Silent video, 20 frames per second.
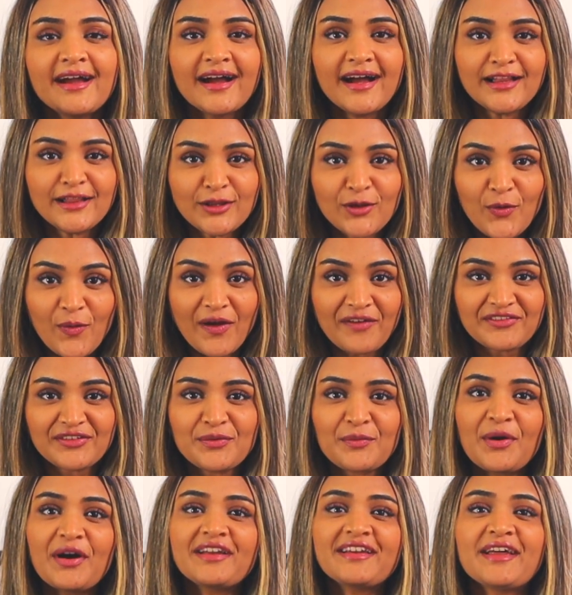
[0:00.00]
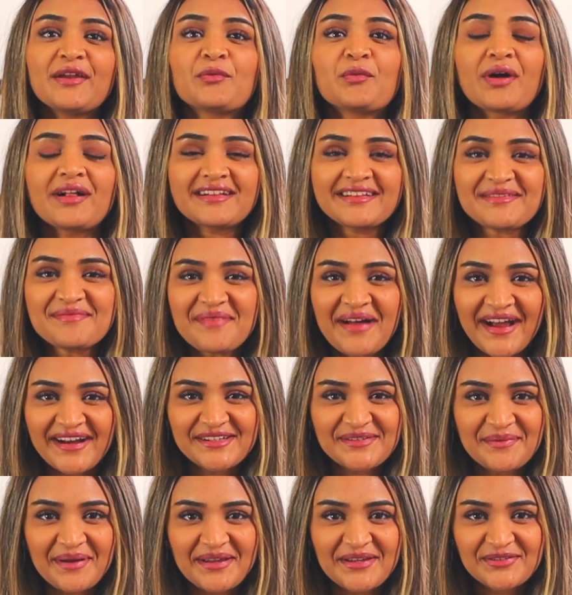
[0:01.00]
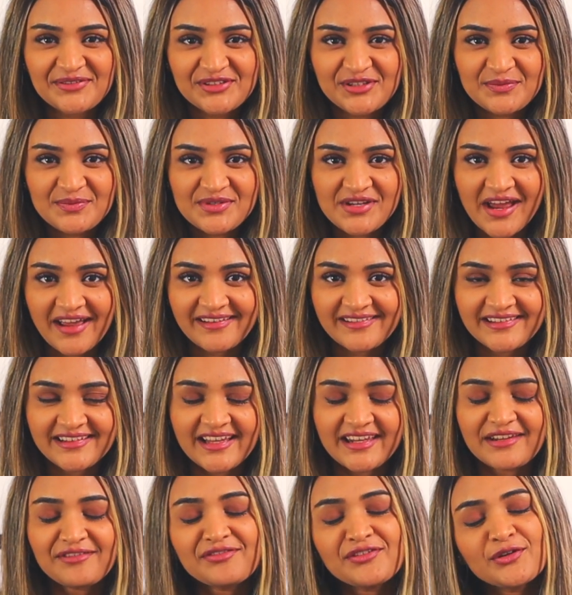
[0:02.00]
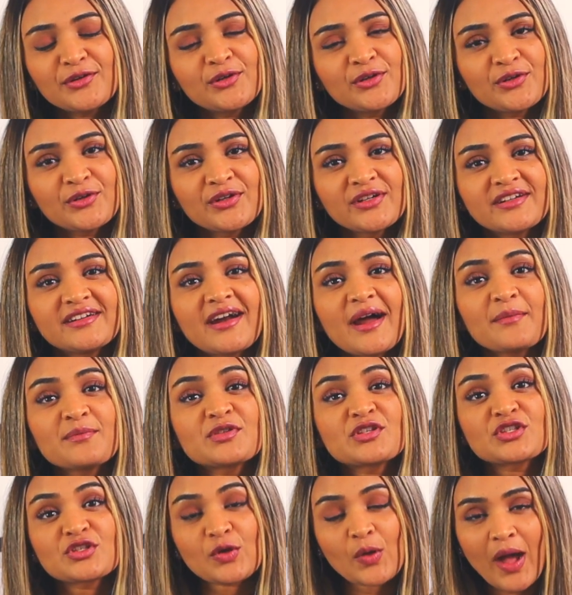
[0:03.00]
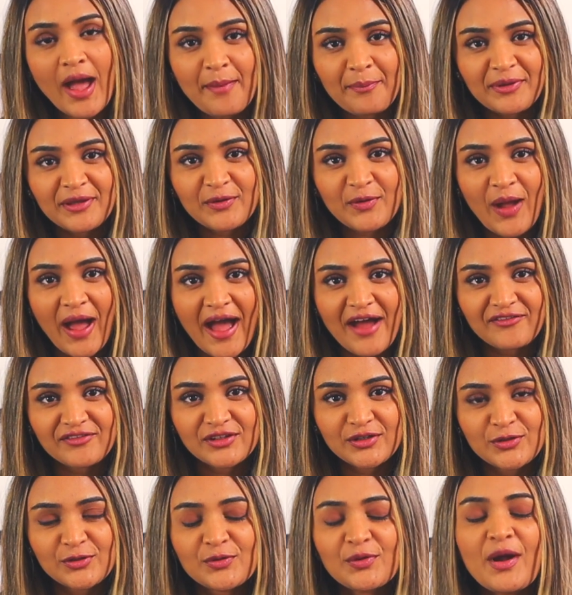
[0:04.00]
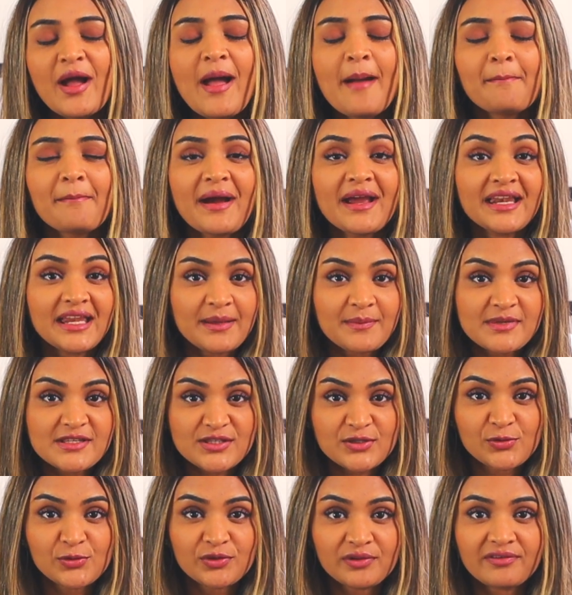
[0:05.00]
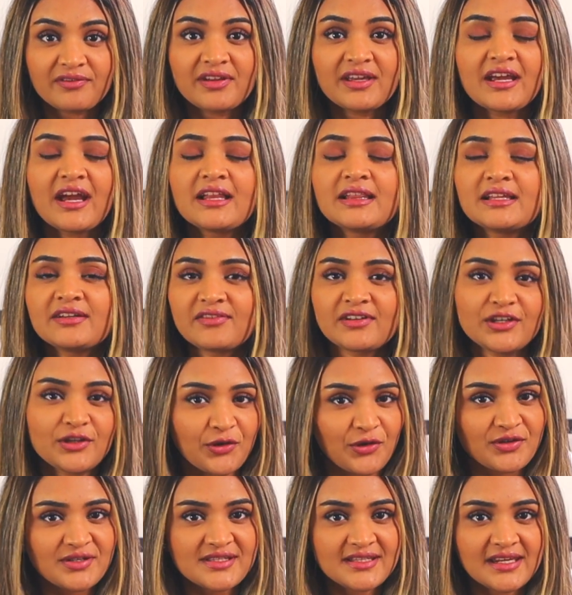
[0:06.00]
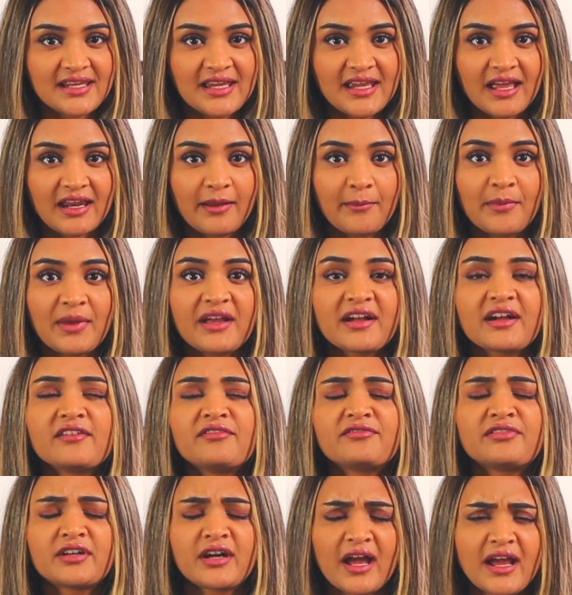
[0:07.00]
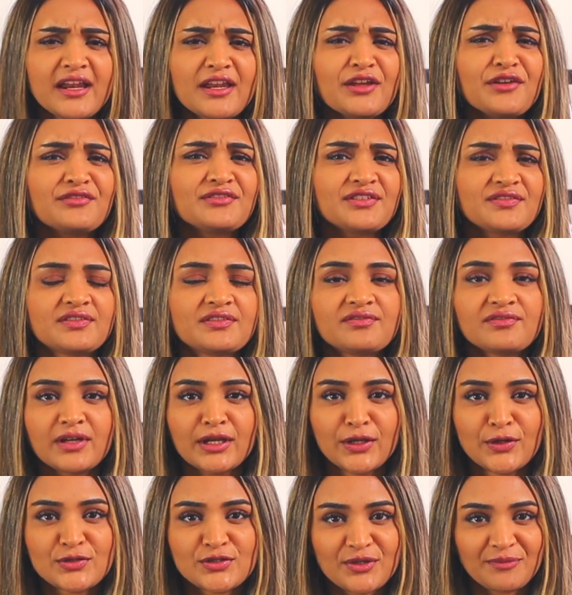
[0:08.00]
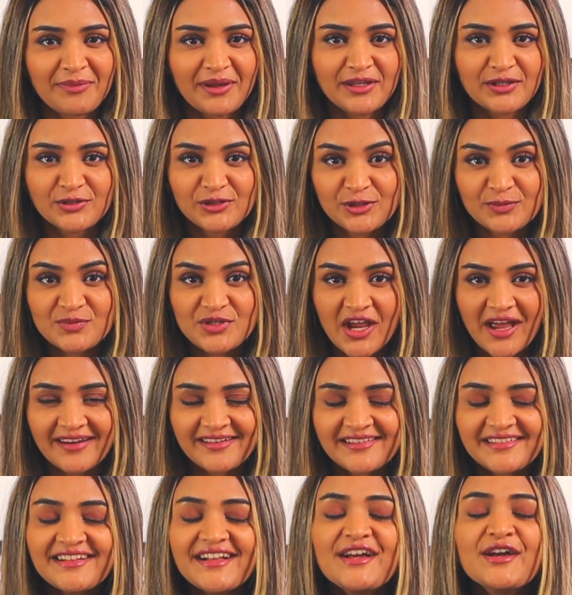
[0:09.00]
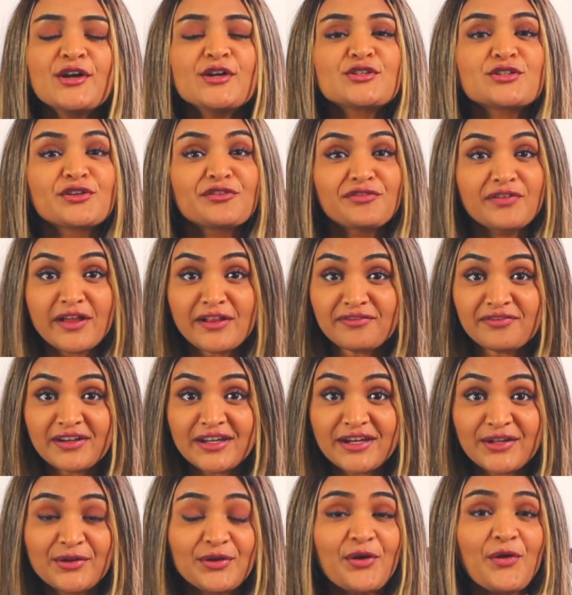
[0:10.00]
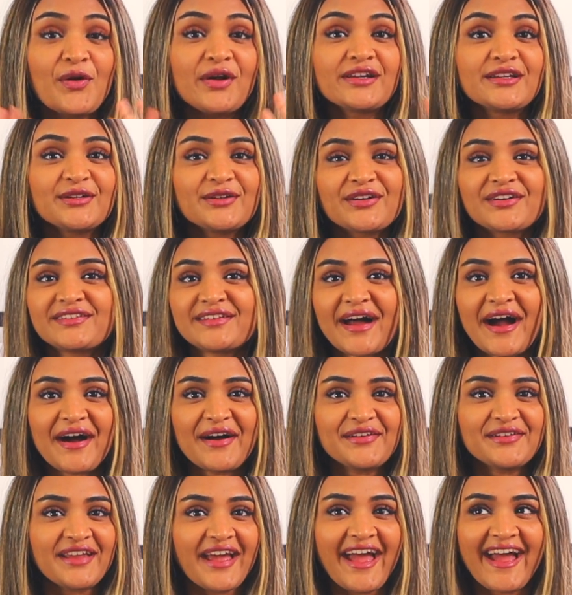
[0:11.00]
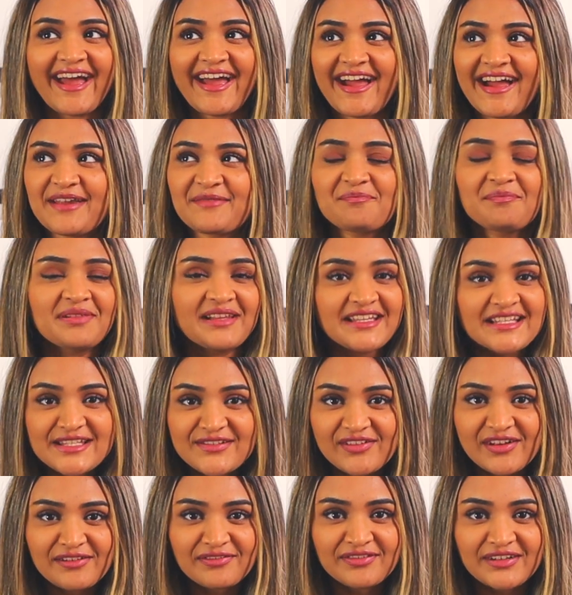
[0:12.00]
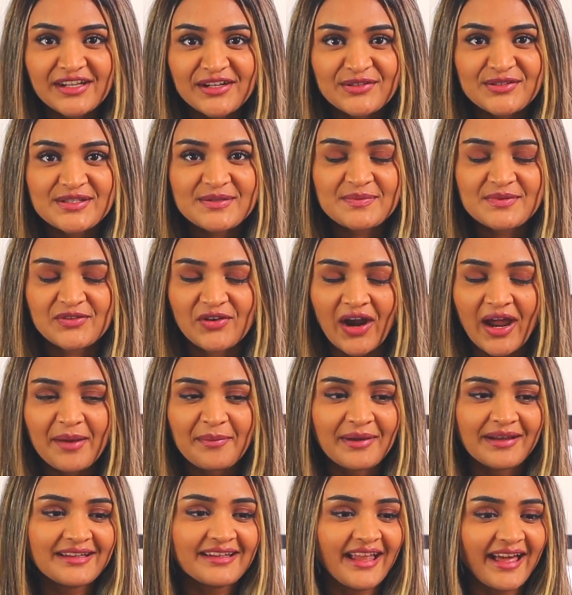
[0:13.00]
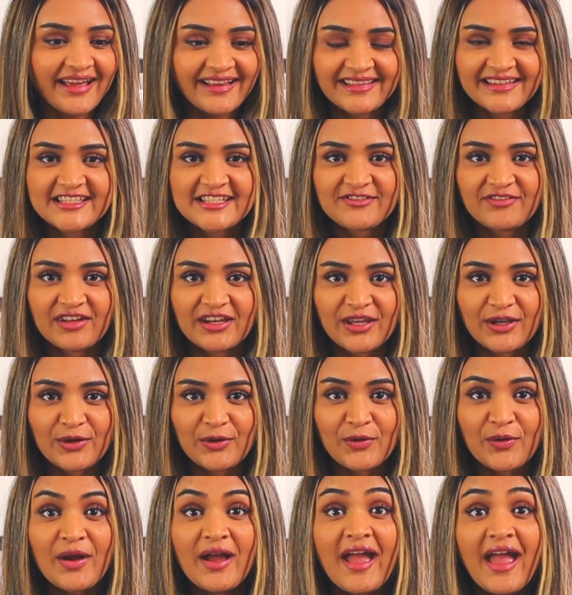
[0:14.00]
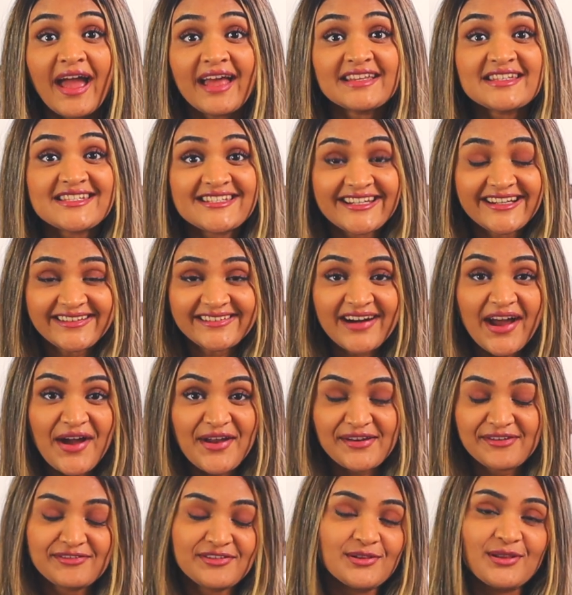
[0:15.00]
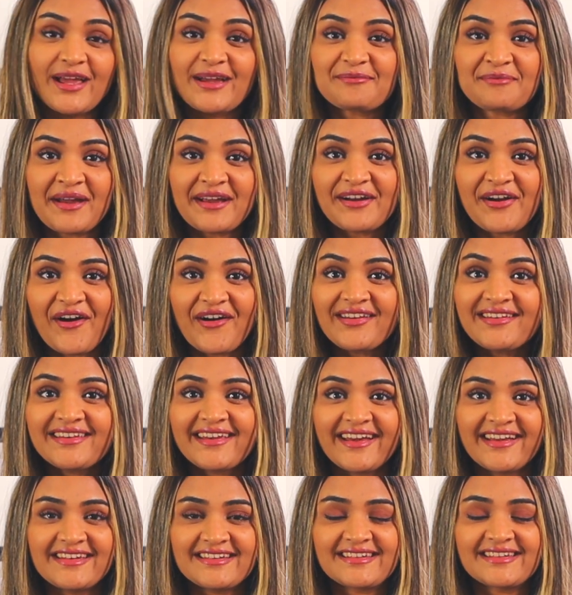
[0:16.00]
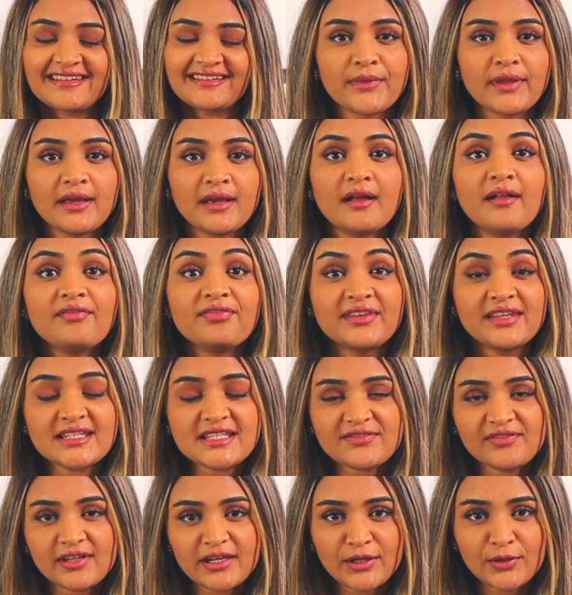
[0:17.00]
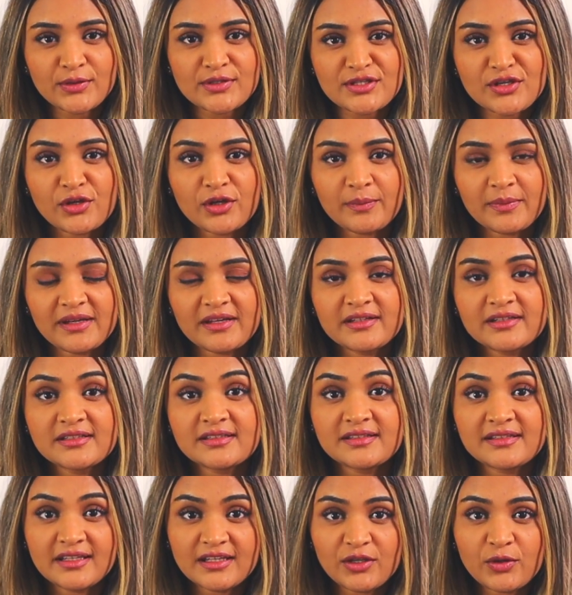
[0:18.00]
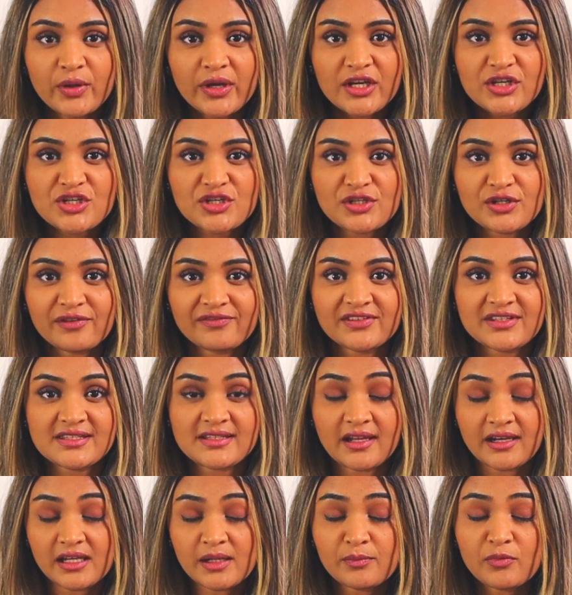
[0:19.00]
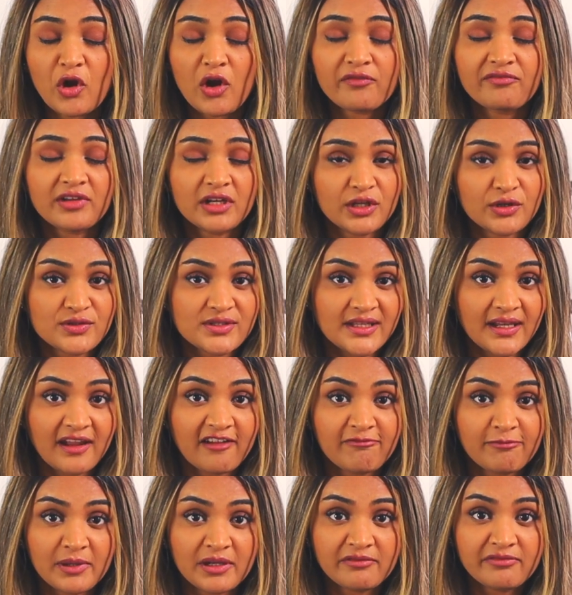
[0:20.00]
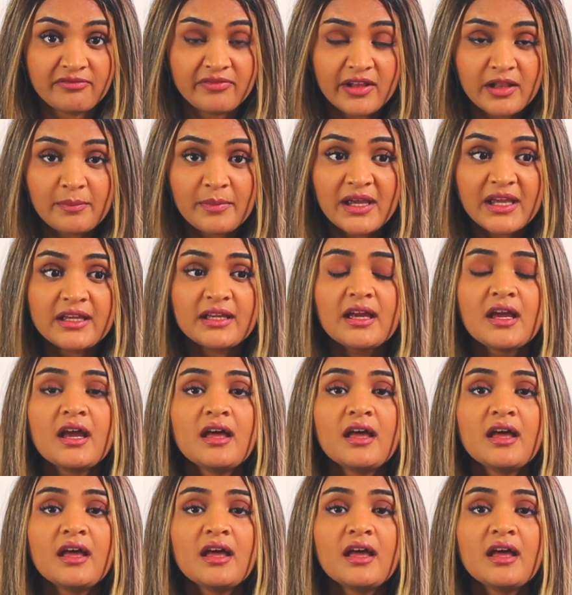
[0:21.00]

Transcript: Hello everyone and welcome back to my YouTube channel, and if you're new here, I'm so happy to have you. My name is Urvi, I live in New York City and I make a variety of different videos on my YouTube channel. So feel free to go and look around, and please feel free to subscribe and like this video and stick around if you like my content. This video is going to be a continuation of the study abroad videos that I've been filming.